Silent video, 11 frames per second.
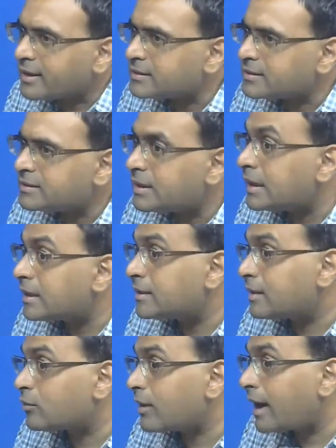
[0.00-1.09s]
I think
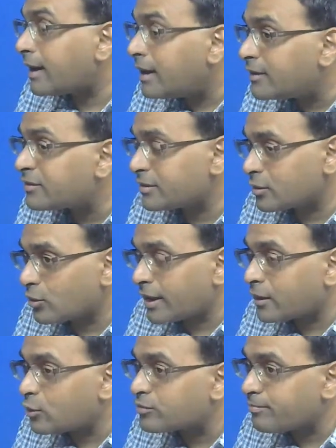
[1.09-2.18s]
that would, unless
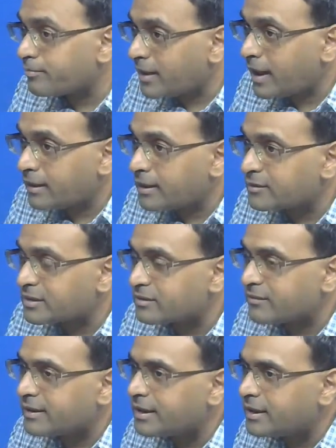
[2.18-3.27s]
there
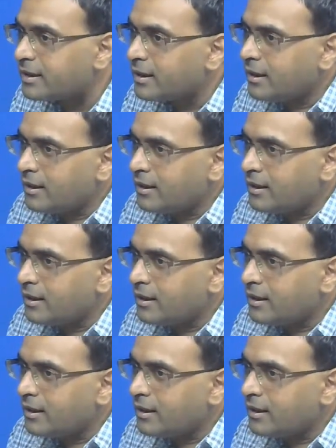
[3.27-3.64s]
is a very